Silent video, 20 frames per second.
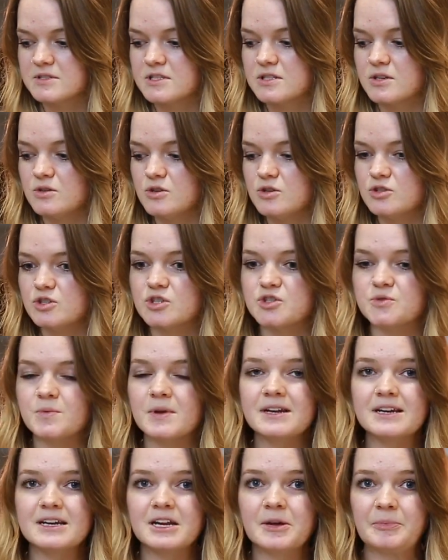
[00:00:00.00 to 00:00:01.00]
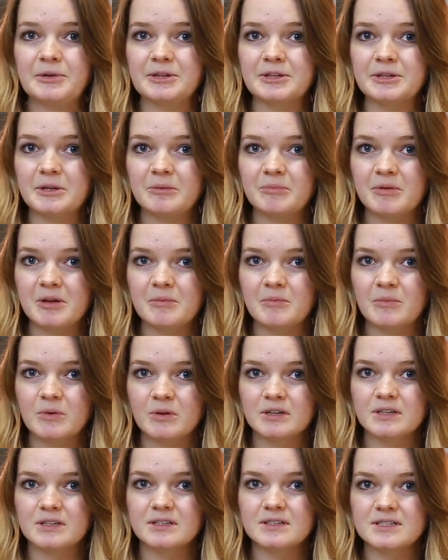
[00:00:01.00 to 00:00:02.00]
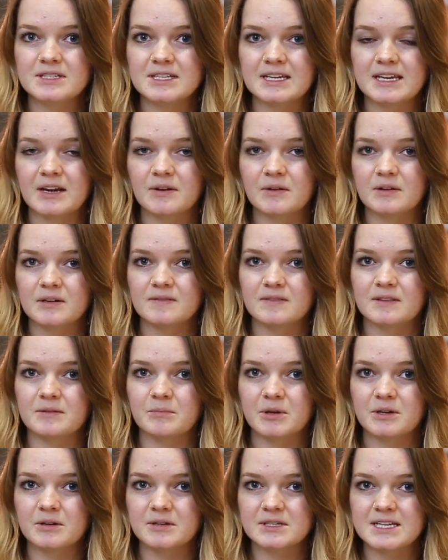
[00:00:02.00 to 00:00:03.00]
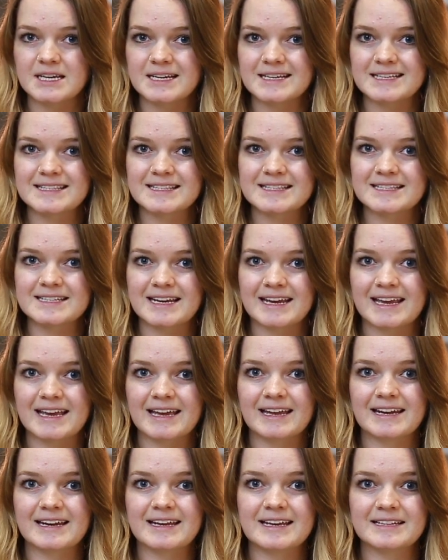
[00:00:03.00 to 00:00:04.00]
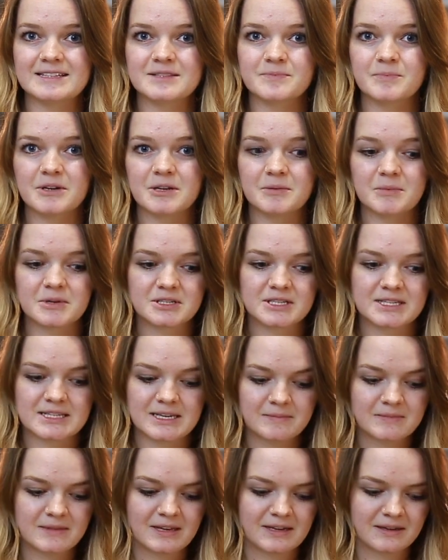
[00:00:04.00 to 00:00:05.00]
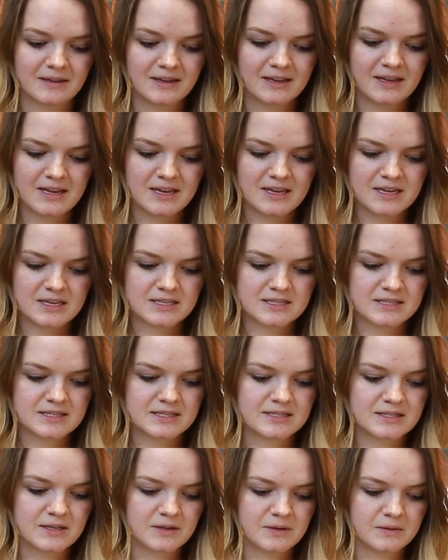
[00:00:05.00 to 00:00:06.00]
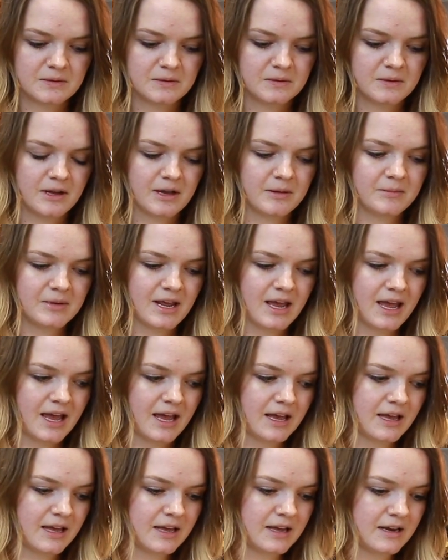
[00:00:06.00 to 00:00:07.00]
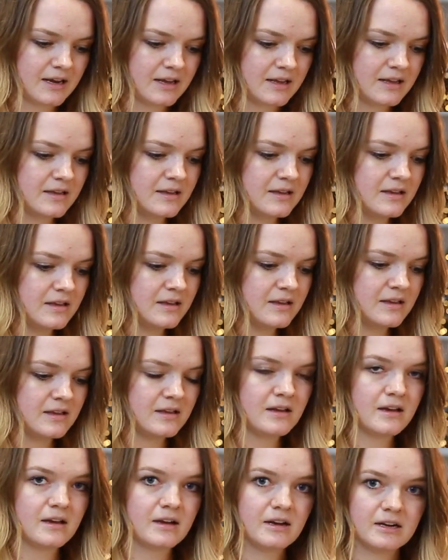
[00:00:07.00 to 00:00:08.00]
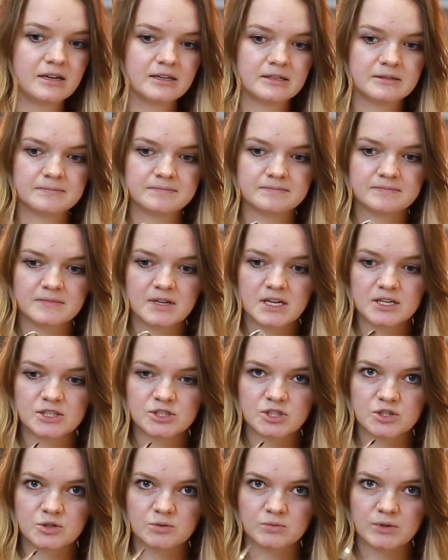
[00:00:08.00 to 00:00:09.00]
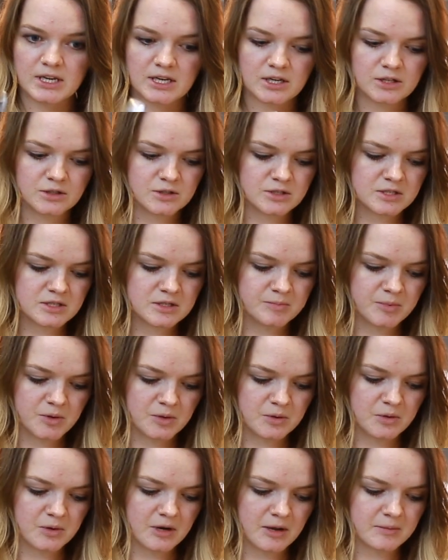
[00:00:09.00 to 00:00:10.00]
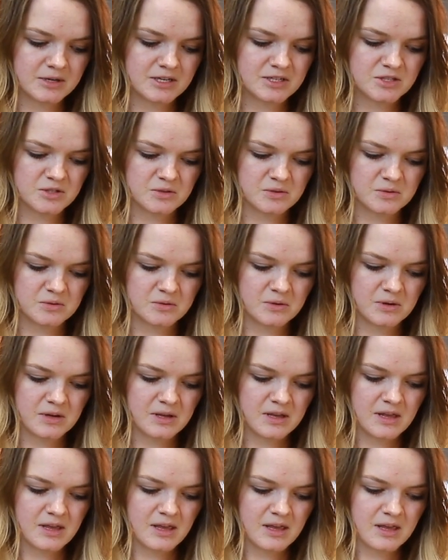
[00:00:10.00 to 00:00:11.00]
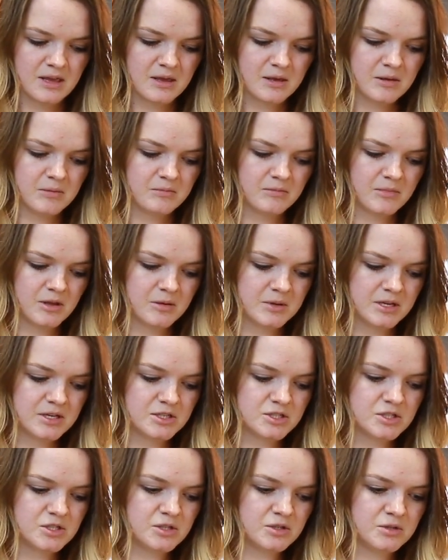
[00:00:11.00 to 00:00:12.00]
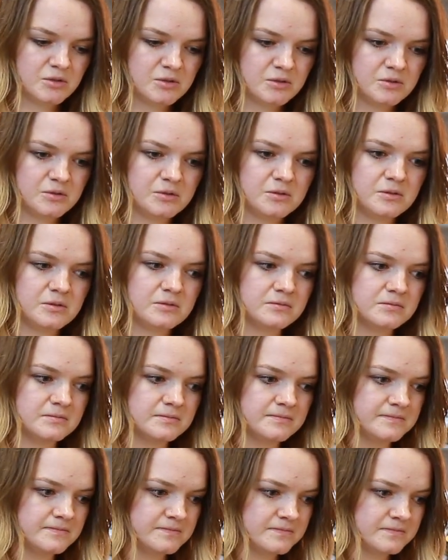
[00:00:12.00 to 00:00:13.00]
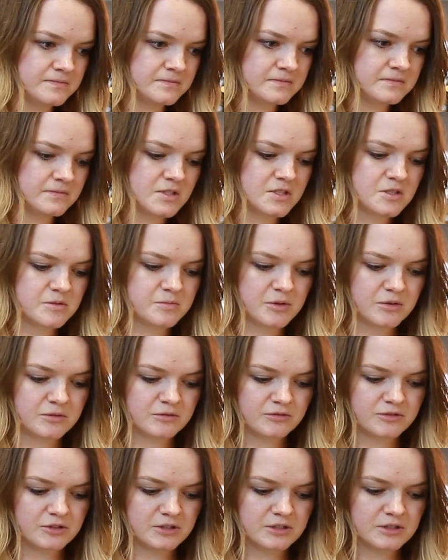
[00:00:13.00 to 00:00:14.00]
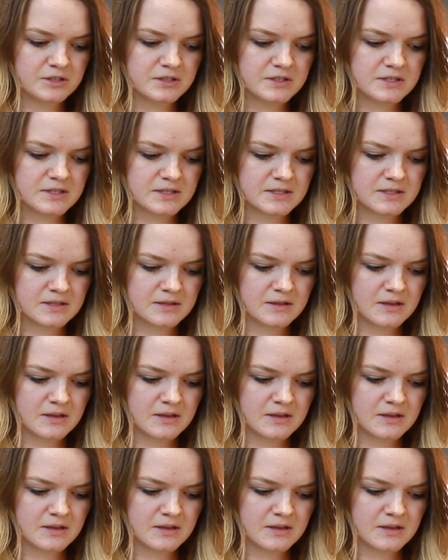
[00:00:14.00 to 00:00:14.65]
So you just sweeten it up a little bit more to get rid of the bitter taste, and it's pretty much the same thing. So I'm gonna add just a regular spoon. I'm gonna do maybe 2 spoonfuls.